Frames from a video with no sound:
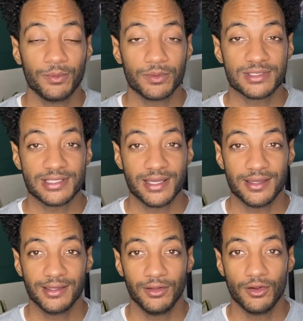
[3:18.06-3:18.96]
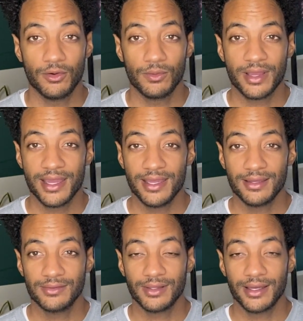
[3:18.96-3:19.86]
will say,
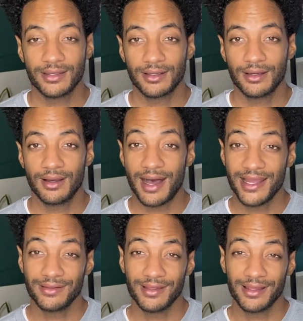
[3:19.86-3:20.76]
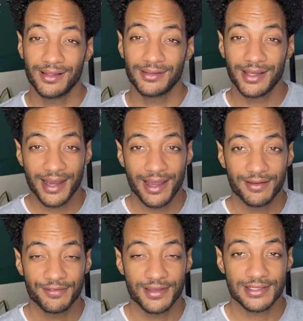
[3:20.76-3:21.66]
hey, like,
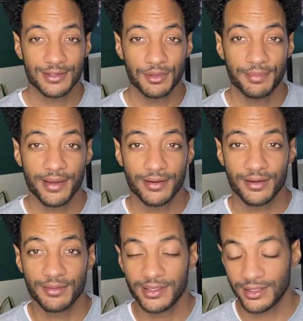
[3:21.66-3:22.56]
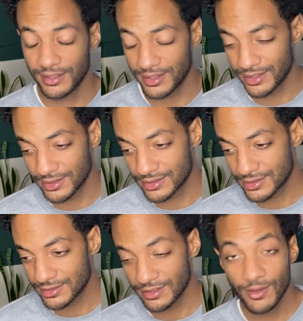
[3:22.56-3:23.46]
live is a little bit better
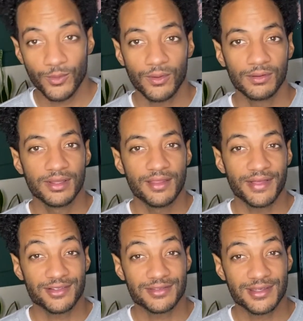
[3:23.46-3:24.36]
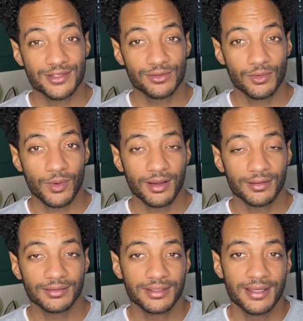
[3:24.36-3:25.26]
because, well, that's what they do in the
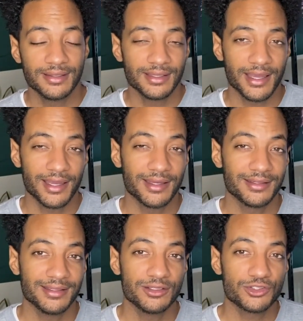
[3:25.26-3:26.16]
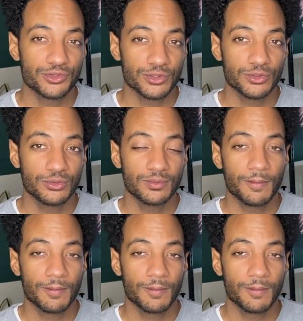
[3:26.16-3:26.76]
wild. And true,